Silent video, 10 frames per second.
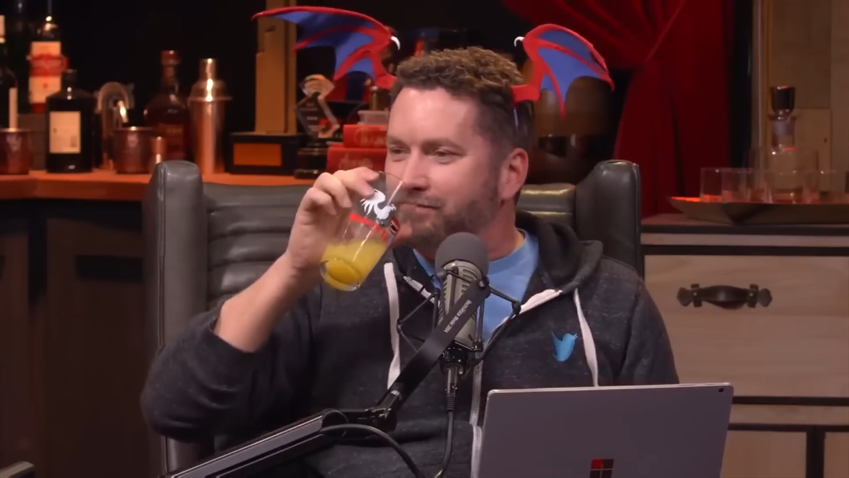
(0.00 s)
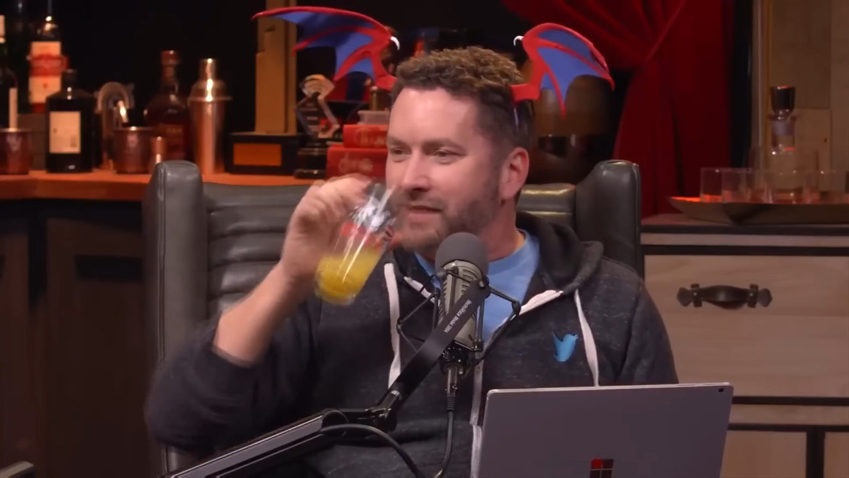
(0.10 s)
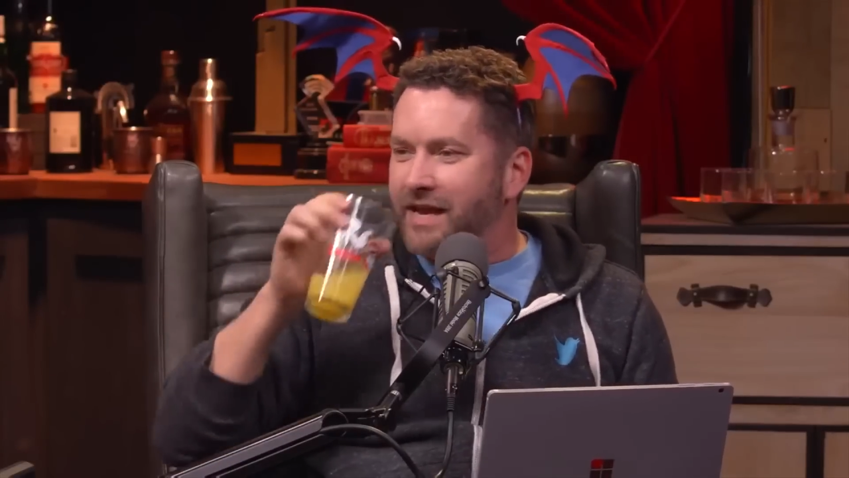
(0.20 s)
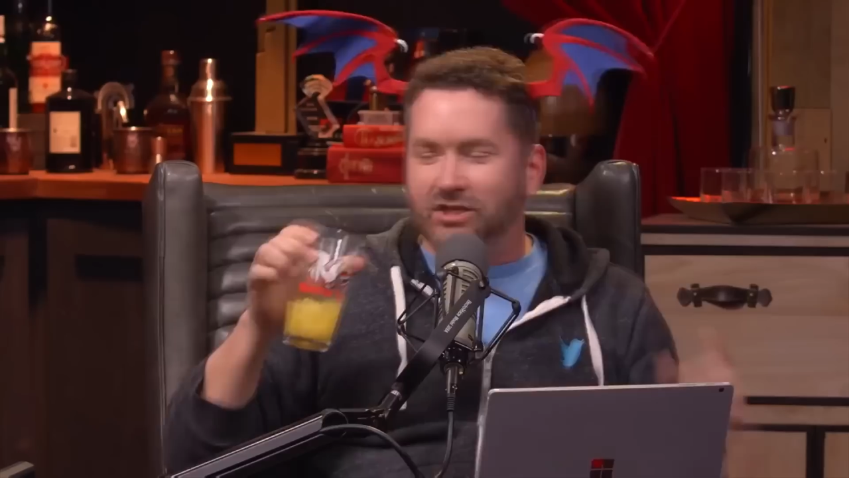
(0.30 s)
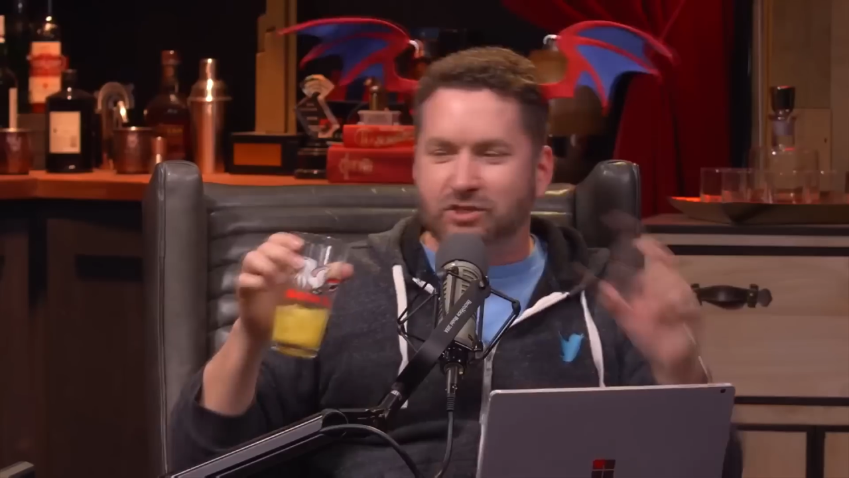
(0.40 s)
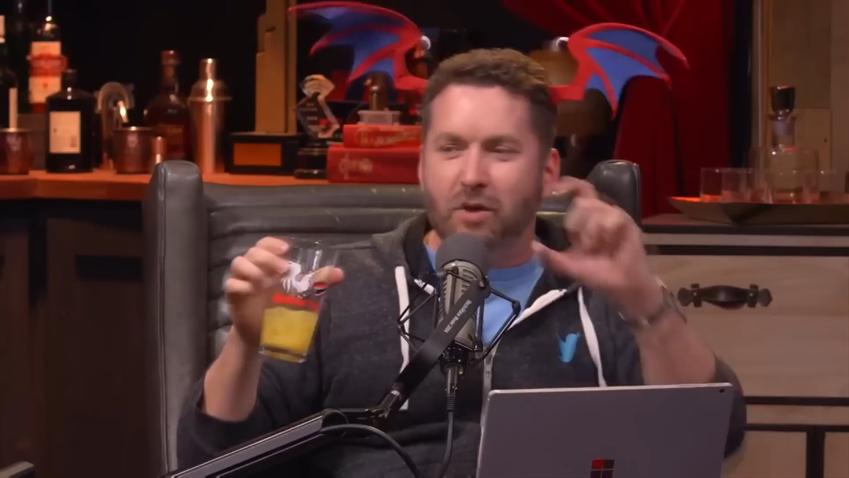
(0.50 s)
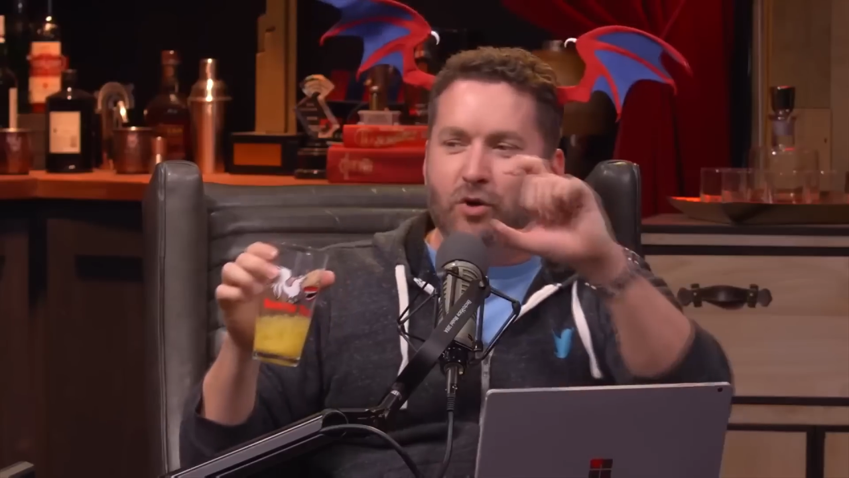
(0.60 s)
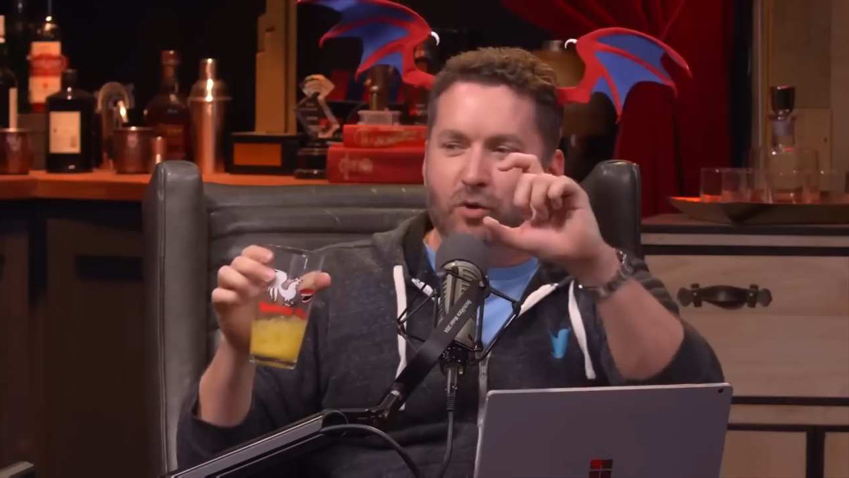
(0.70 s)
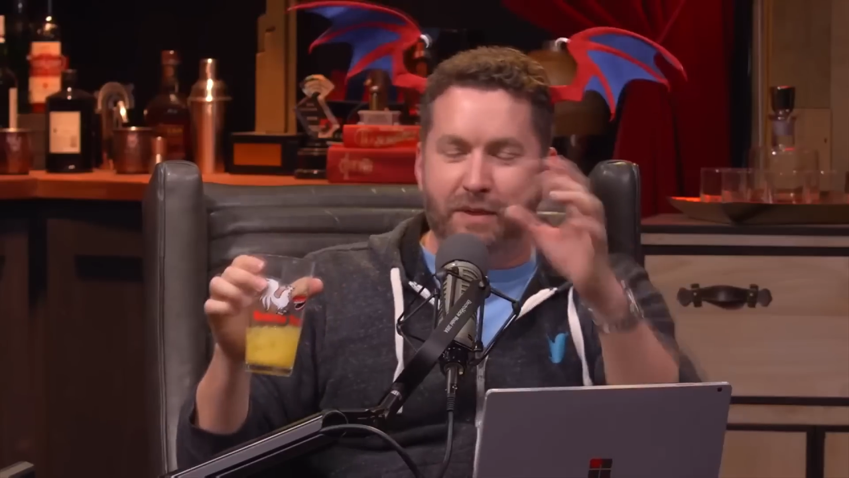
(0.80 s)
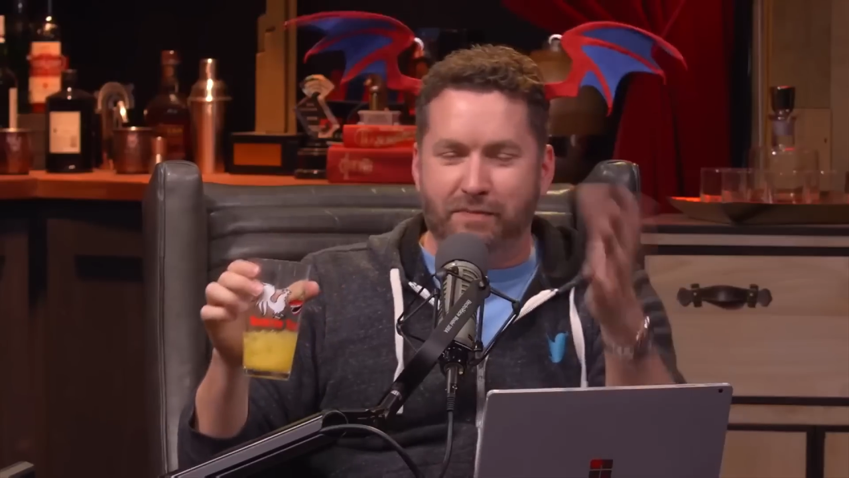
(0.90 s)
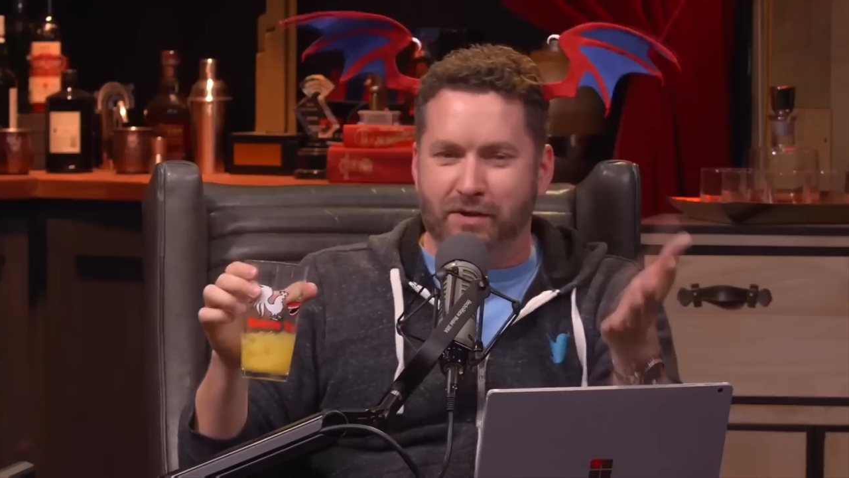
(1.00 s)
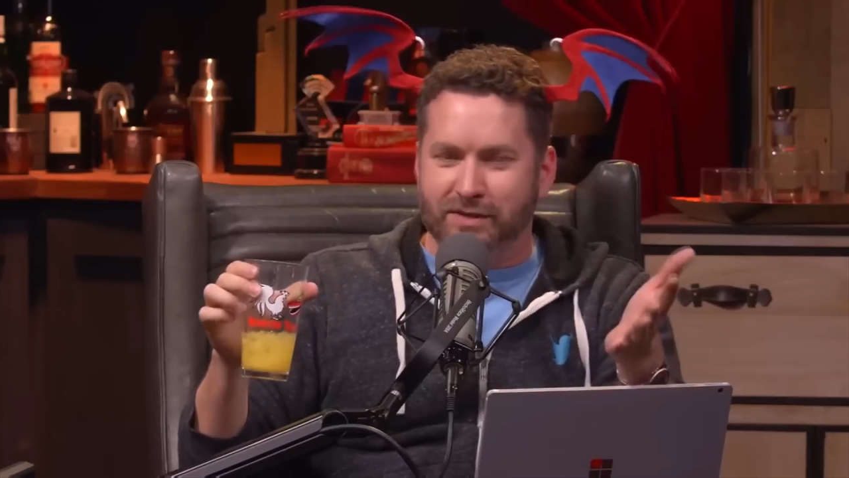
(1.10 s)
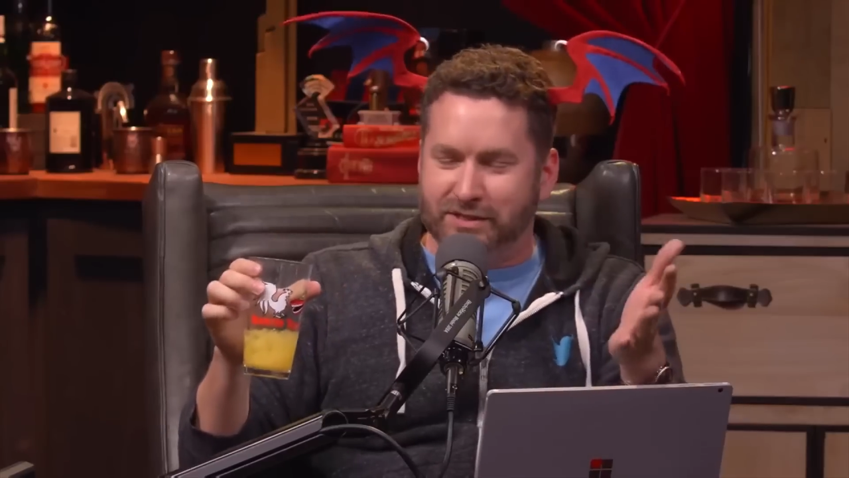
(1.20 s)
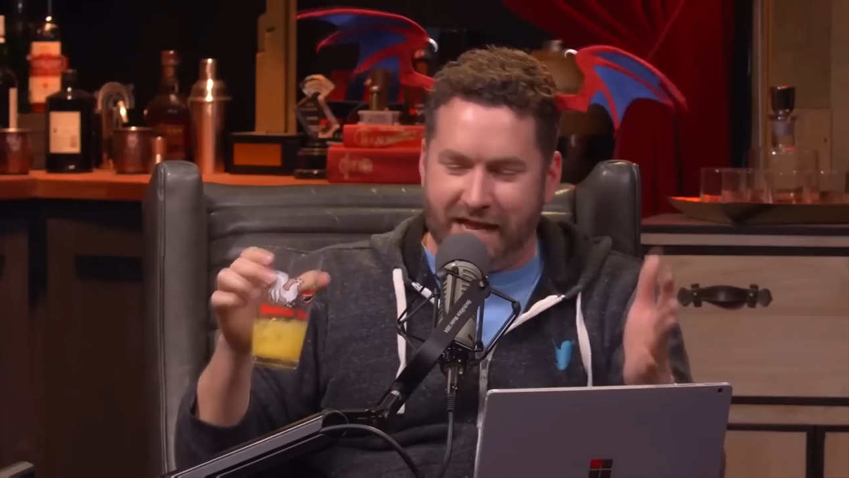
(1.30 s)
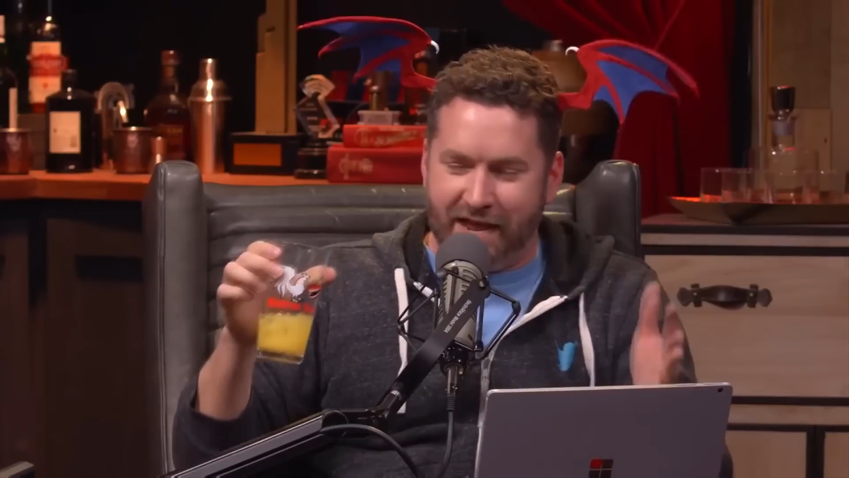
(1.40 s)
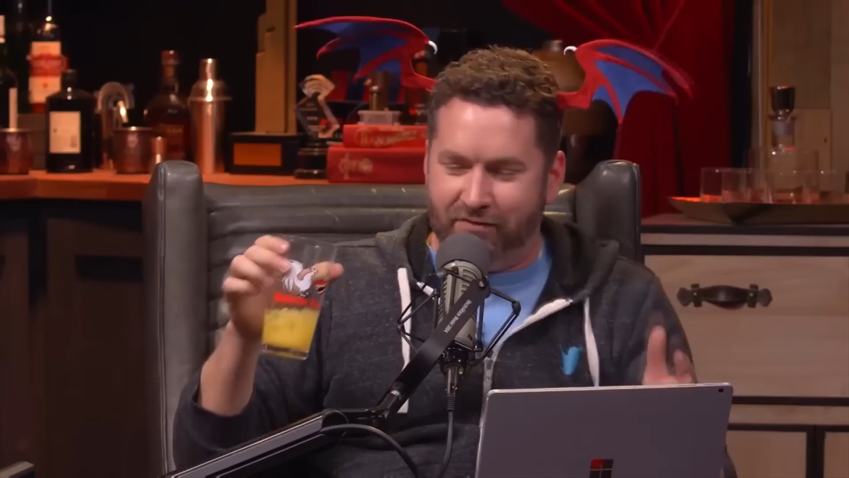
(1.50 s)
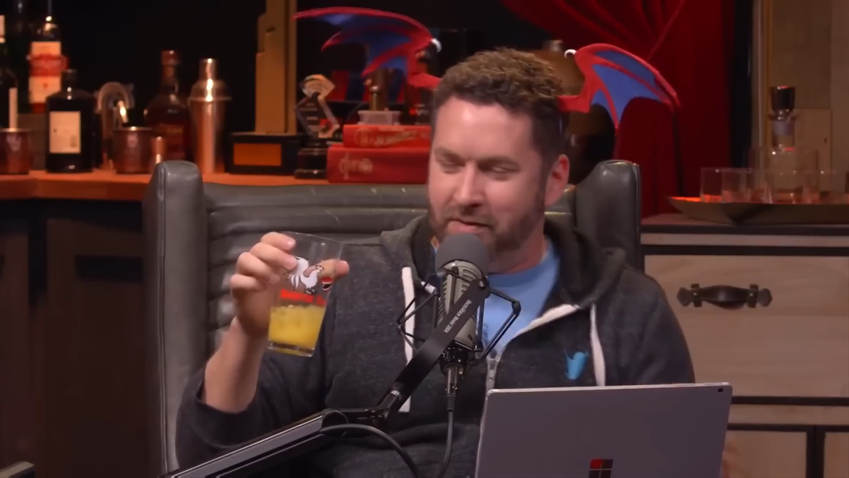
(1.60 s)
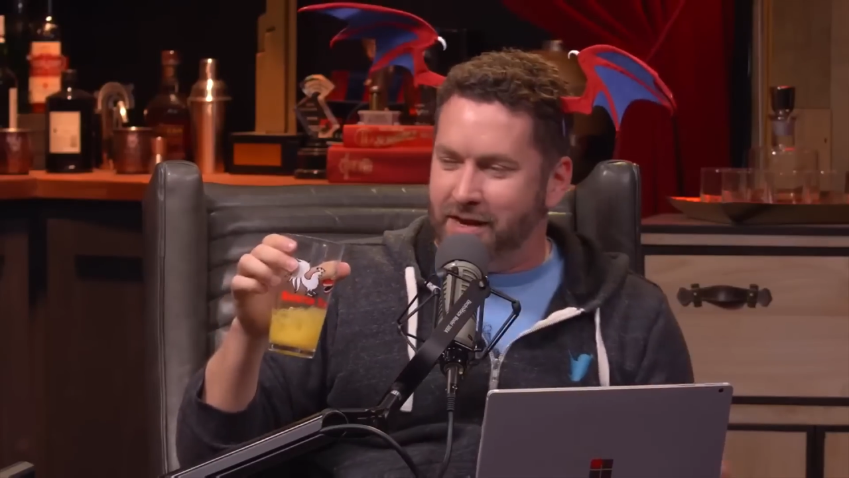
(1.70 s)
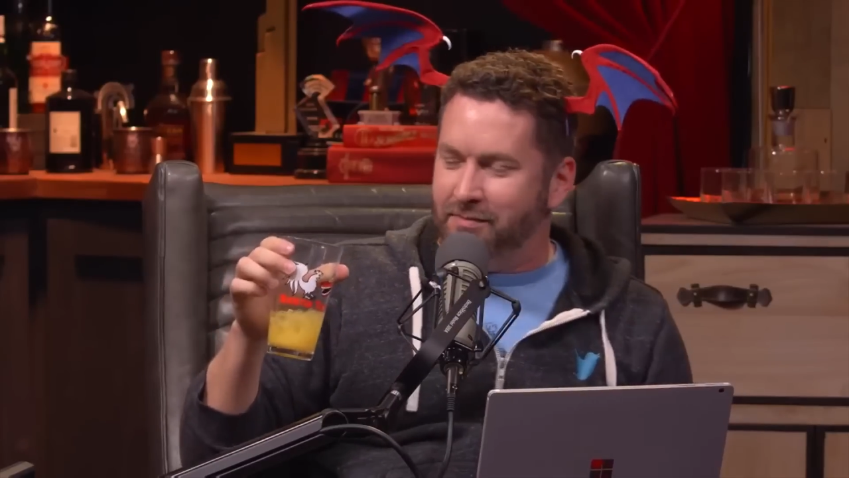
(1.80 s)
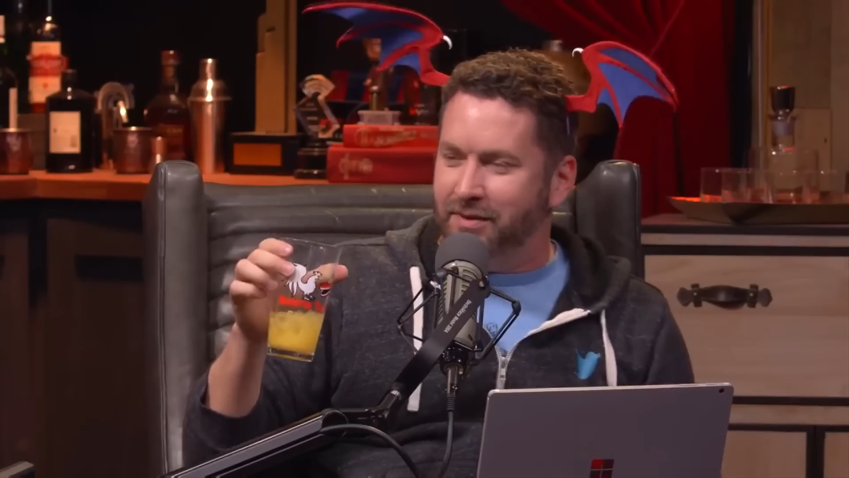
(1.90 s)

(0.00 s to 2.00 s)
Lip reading: And it's a small group of people. I realize it's not everybody,